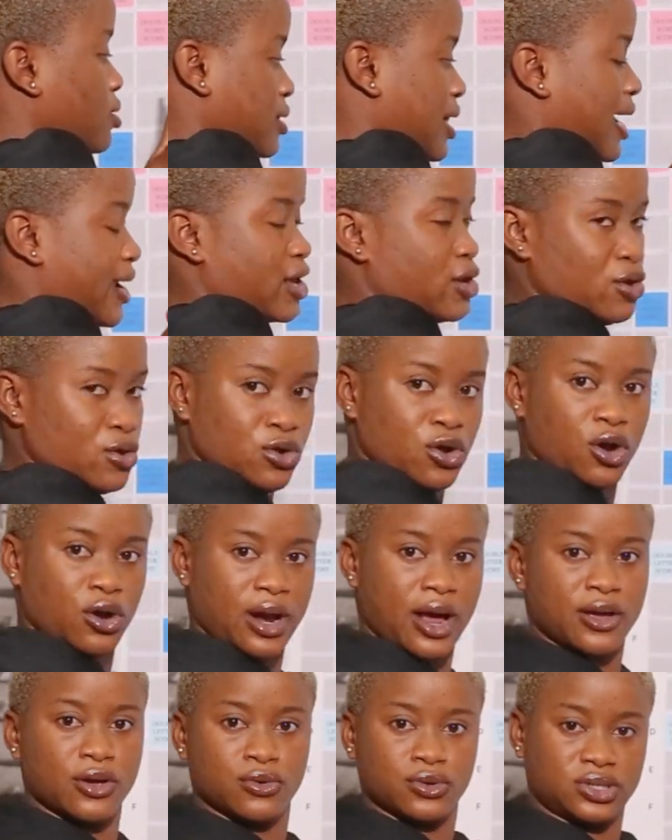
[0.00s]
like, you know
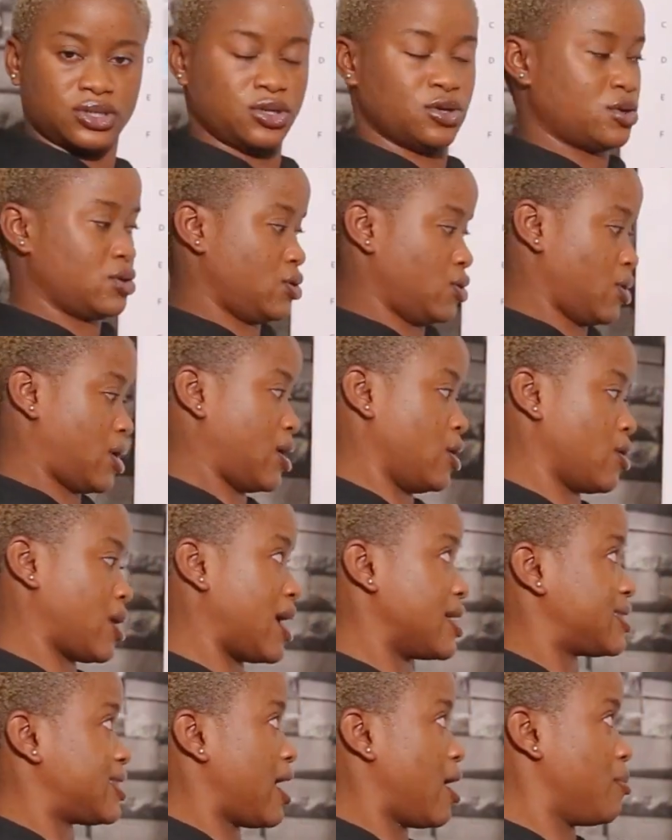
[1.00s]
that you
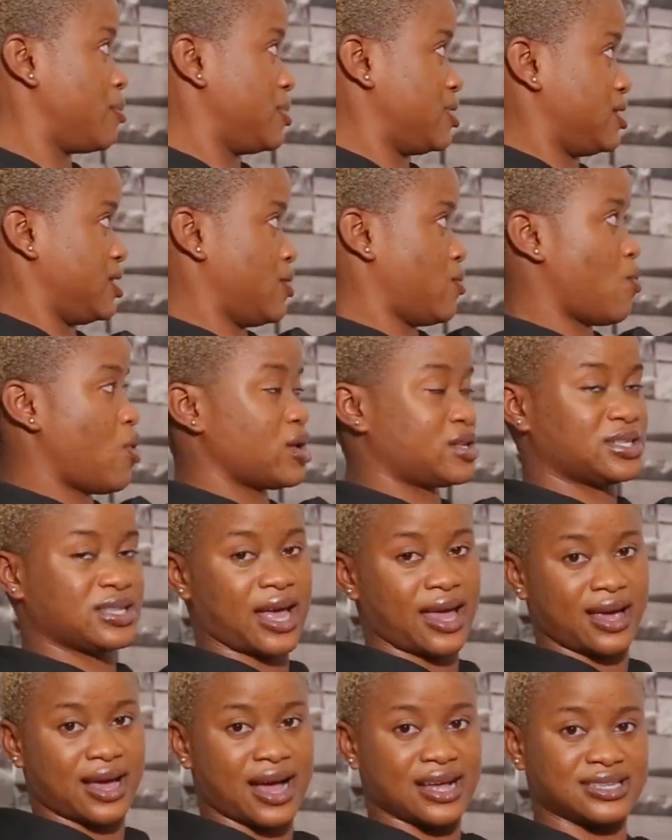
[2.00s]
can tell me the words
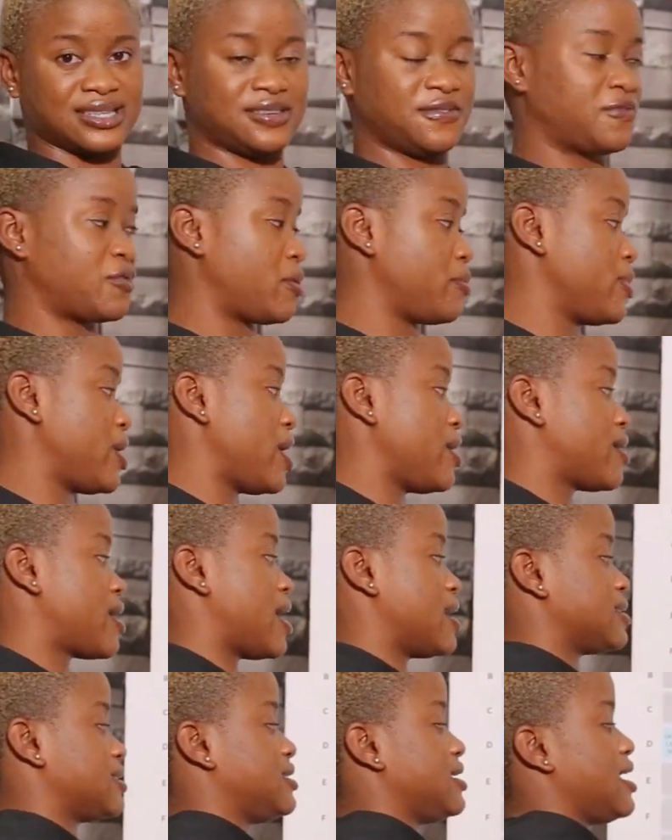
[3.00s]
that you can see from here. You
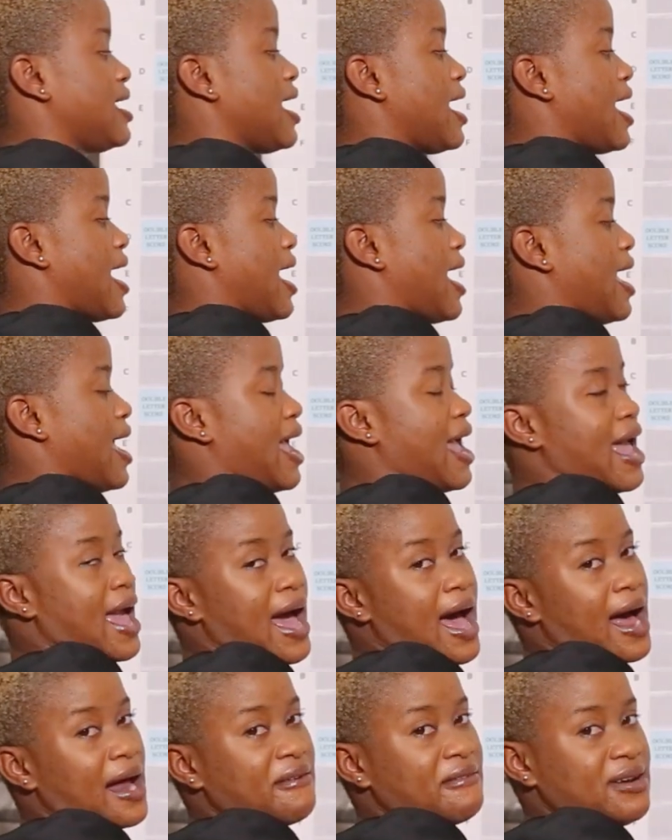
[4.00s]
can see
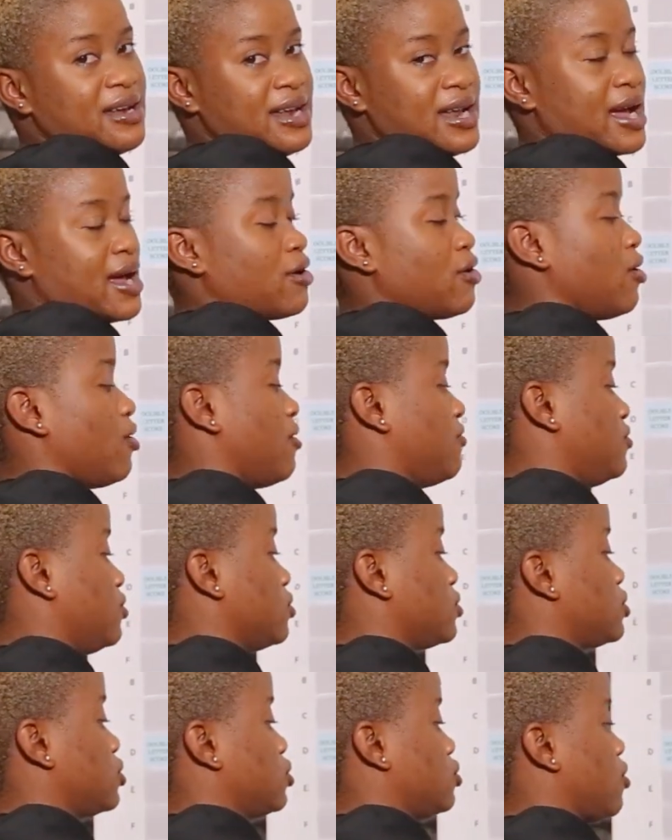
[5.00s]
A-R-E and all of
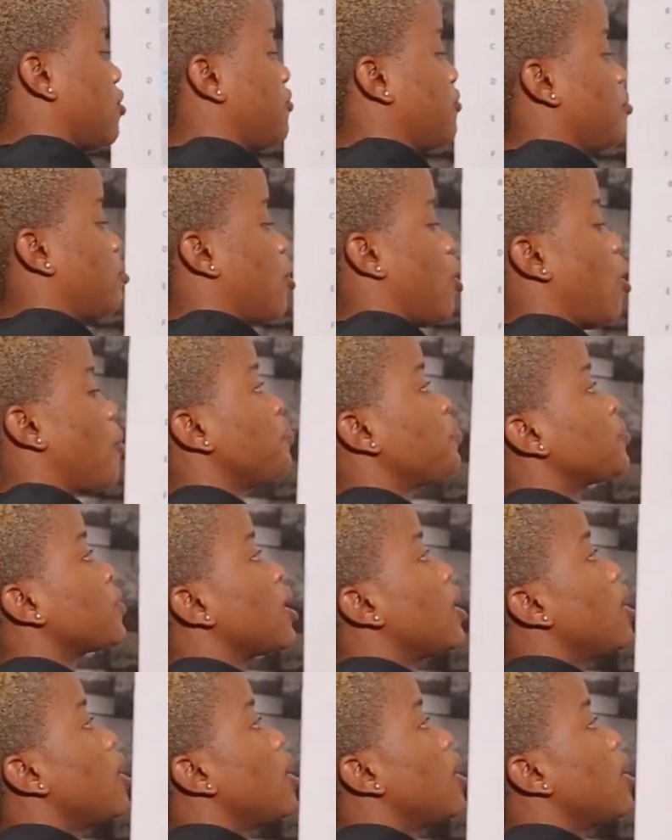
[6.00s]
those stuff. But